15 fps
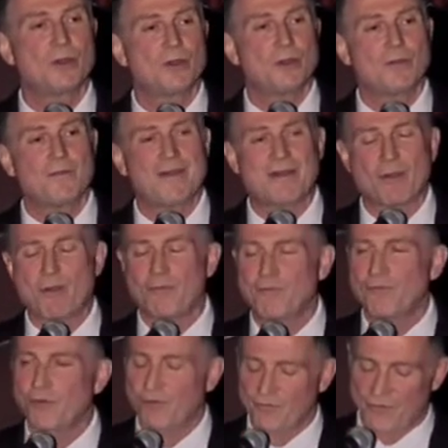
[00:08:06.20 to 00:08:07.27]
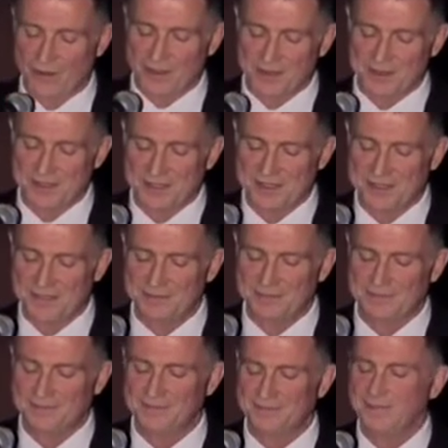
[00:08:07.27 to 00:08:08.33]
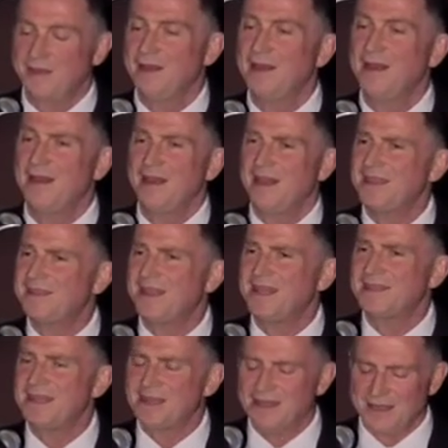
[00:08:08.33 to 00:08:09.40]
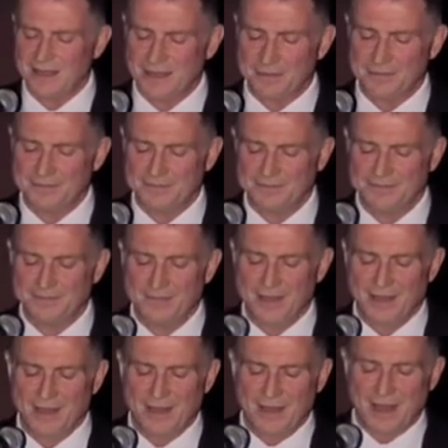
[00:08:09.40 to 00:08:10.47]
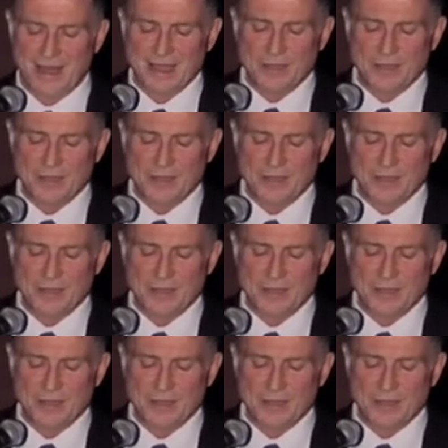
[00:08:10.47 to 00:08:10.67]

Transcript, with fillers: of our forefathers. At that time, I